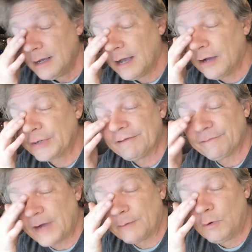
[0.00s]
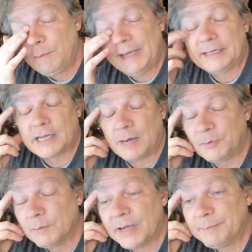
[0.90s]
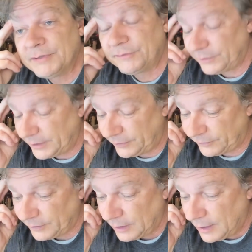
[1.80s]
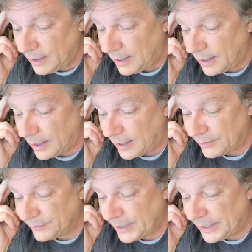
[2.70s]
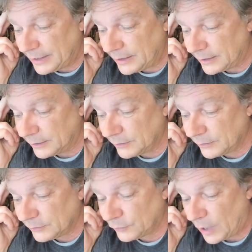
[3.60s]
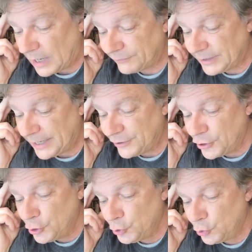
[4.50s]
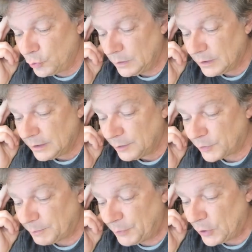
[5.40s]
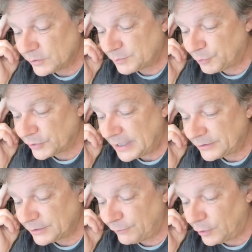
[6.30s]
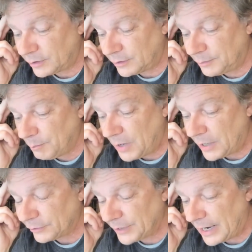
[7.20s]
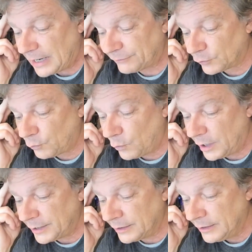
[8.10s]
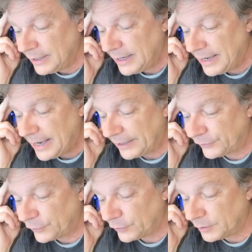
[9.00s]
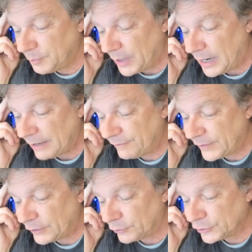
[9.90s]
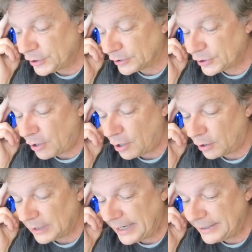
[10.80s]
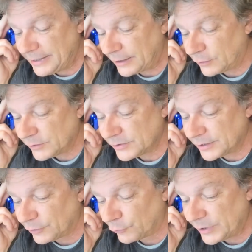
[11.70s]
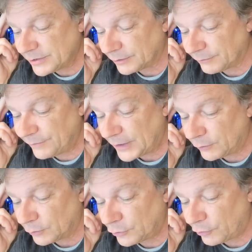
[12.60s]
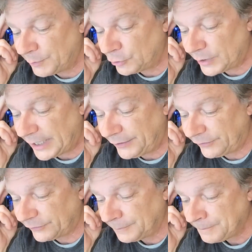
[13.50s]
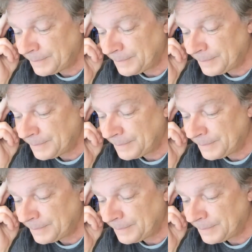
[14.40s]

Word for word: okay, fine, we'll make a couple amendments to this. Uh, they drafted a new proposed protective order modeled after one entered by federal judge Carl A. Nichols in a recent federal criminal case.